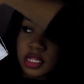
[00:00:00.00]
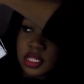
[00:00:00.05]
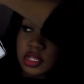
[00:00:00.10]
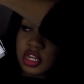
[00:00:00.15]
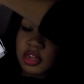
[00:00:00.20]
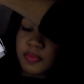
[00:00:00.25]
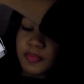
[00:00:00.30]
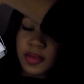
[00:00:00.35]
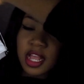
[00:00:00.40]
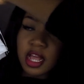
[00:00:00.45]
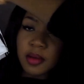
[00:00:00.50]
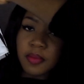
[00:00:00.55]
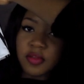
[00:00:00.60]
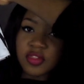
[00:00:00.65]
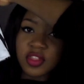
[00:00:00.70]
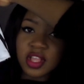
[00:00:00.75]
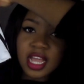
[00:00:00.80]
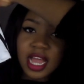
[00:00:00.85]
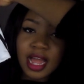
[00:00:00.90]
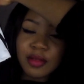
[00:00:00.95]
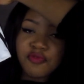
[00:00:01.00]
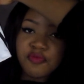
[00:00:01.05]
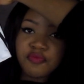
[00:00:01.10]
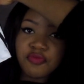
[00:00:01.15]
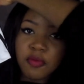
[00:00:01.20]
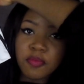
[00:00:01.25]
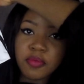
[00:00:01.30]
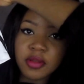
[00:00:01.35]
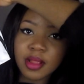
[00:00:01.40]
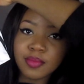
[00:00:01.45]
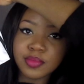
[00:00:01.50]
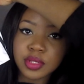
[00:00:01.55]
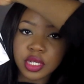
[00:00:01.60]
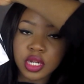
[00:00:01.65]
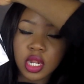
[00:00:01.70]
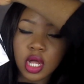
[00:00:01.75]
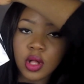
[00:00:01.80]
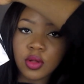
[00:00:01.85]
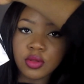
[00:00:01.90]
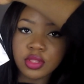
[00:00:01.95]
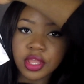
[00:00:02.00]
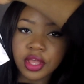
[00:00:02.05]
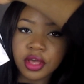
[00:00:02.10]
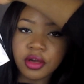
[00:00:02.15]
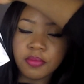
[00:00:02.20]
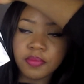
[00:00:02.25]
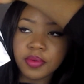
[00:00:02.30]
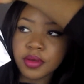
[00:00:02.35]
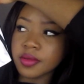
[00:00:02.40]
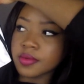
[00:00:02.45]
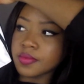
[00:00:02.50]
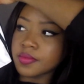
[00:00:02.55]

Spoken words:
it's going to pick up on the camera properly. I'm just going to hold it up.